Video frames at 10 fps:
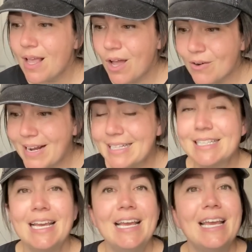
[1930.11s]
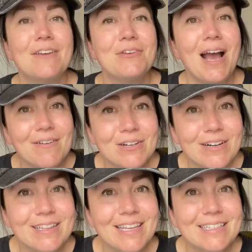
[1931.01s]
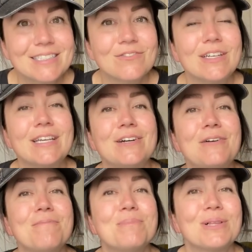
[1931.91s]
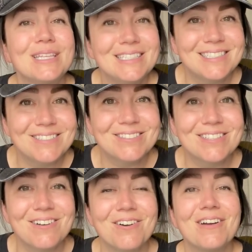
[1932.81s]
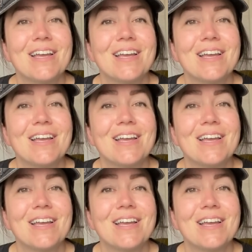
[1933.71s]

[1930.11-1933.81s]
All right, if you haven't already liked this video, please do so.